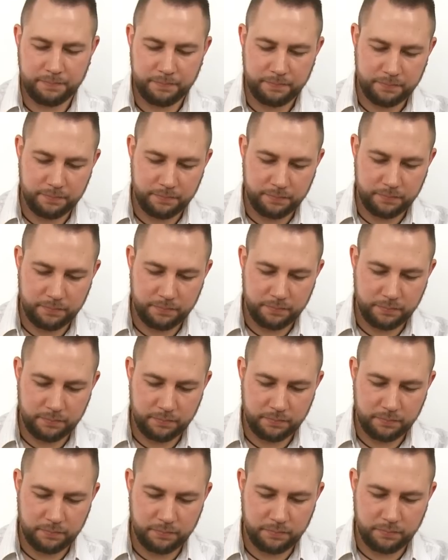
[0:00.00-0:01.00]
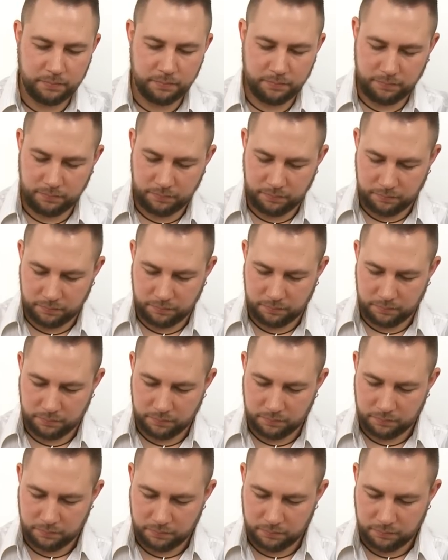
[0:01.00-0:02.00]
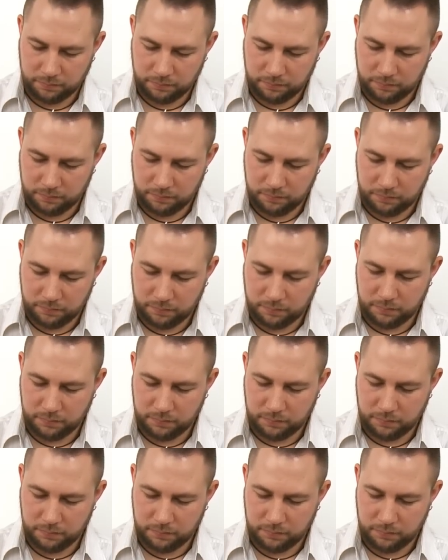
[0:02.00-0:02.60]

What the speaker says: [no speech]